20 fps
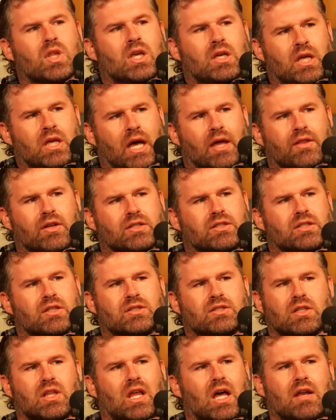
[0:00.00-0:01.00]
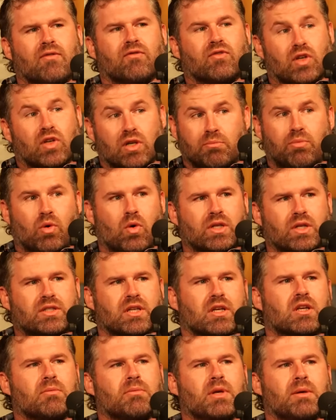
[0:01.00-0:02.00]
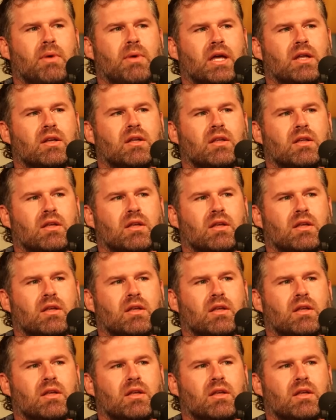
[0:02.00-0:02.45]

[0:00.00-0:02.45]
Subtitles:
Yeah, there's a lot of good points that could be made.